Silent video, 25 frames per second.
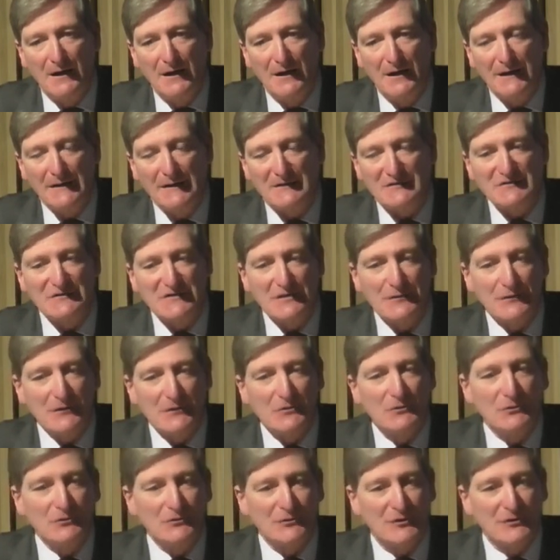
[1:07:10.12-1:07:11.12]
It's
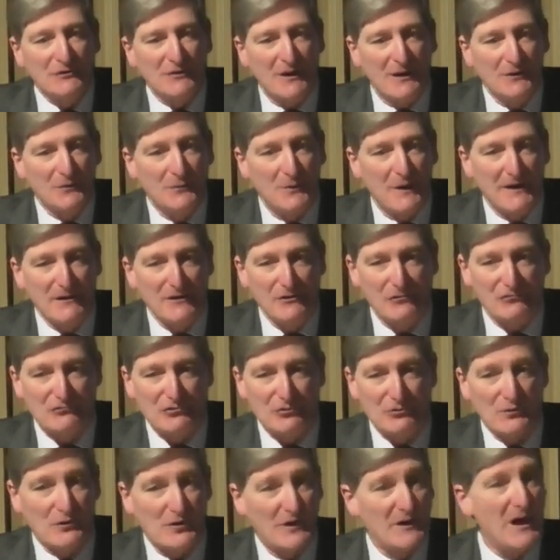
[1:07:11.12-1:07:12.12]
difficult to know where you
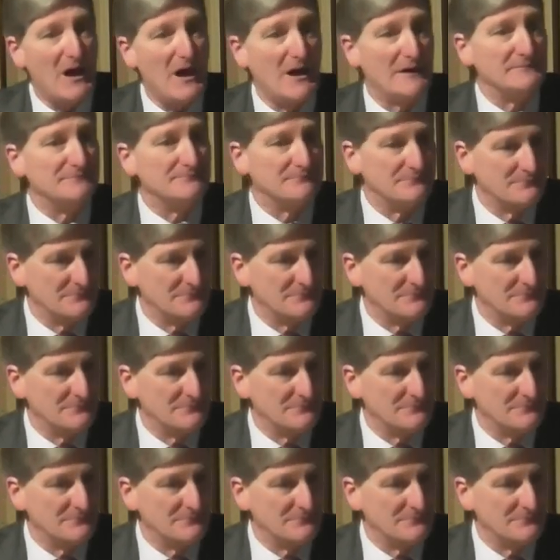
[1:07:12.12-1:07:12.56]
draw the line.